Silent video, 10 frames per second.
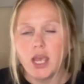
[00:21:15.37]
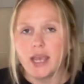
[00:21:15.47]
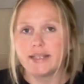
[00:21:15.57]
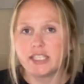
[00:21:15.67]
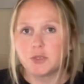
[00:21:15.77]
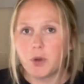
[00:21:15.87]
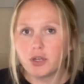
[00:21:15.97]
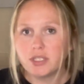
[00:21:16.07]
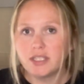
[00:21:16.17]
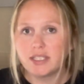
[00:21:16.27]
is this
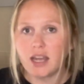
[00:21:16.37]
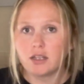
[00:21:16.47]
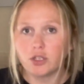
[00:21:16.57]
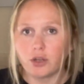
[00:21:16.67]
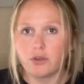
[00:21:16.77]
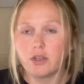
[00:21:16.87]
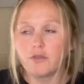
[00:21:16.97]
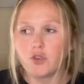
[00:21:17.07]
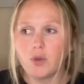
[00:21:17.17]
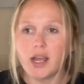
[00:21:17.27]
person's got to learn that
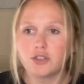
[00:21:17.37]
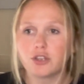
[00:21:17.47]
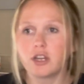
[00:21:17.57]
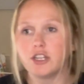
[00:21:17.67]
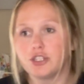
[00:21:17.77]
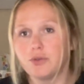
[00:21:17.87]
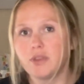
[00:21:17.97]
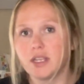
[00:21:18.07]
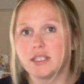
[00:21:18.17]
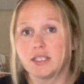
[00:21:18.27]
if you guys are going to do
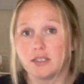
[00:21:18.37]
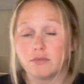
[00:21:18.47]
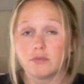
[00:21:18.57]
things